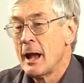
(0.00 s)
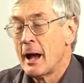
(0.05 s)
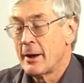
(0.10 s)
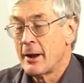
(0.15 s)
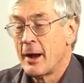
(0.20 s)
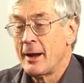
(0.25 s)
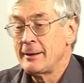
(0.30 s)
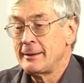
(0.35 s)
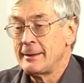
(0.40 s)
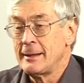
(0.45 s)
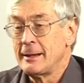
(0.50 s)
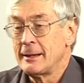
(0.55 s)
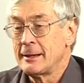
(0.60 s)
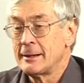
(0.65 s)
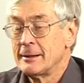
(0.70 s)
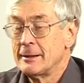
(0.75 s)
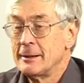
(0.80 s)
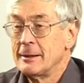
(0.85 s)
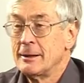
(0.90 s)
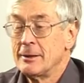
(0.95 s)
And I
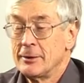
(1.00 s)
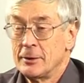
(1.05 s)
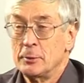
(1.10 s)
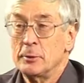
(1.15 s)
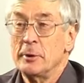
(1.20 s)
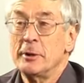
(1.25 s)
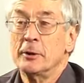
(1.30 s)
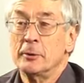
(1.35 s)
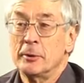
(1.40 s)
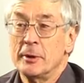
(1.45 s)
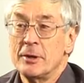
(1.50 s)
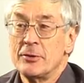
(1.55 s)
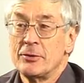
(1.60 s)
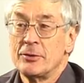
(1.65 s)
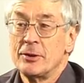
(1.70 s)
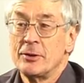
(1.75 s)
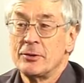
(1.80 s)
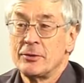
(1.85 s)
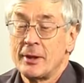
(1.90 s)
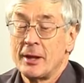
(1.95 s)
think the real
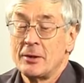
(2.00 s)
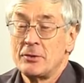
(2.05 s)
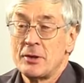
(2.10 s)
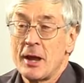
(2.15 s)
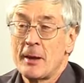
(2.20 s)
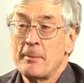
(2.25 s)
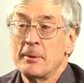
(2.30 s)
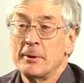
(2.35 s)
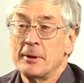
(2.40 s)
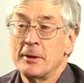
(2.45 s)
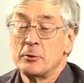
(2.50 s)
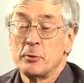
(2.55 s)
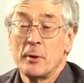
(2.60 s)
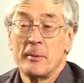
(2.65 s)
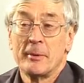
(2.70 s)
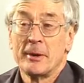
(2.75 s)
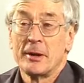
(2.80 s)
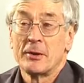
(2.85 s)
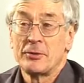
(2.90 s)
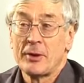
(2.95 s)
reason is that Japanese
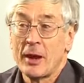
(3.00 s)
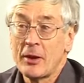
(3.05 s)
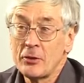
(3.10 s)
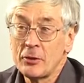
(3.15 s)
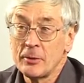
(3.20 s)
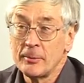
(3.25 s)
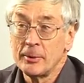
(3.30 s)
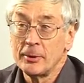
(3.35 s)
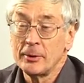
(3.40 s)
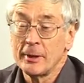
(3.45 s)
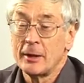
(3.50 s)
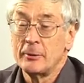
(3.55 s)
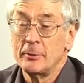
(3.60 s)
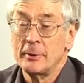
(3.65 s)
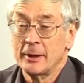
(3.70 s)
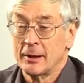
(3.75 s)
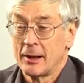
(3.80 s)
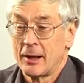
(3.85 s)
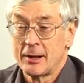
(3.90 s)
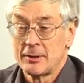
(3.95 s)
women are sensible. They
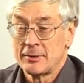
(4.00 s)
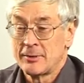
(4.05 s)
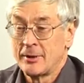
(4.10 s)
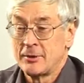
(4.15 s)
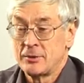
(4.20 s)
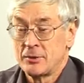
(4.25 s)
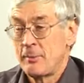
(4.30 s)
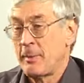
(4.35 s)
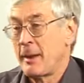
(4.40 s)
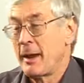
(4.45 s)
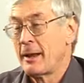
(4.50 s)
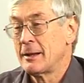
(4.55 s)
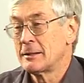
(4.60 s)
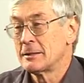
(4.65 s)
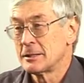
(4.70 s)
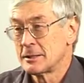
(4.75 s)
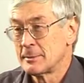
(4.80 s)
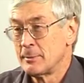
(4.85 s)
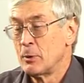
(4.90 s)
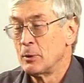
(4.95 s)
realize that Japan's
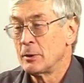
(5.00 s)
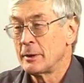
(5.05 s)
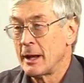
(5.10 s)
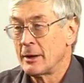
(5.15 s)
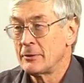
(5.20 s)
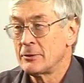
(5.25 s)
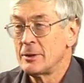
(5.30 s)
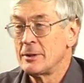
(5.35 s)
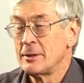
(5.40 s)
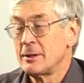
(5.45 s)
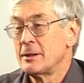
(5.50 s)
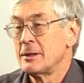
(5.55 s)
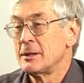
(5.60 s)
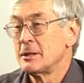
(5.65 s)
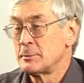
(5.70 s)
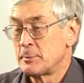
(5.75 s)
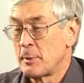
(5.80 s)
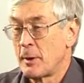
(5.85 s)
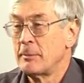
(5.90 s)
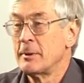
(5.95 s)
a small country, that
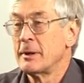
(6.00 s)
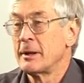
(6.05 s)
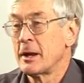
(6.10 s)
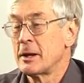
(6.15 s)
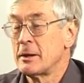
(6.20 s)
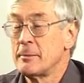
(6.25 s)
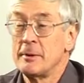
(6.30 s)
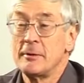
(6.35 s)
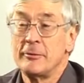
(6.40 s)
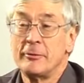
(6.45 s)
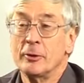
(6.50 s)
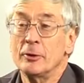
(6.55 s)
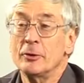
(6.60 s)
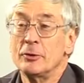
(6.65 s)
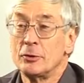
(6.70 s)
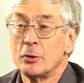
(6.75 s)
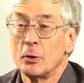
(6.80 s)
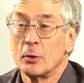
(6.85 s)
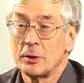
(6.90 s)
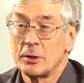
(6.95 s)
there's probably going to be food
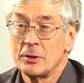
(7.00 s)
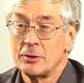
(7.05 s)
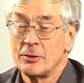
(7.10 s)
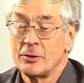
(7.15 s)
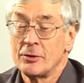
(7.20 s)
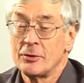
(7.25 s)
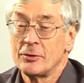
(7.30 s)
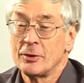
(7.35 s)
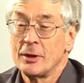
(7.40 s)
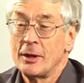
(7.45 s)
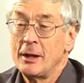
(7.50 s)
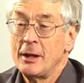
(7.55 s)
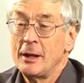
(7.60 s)
shortages,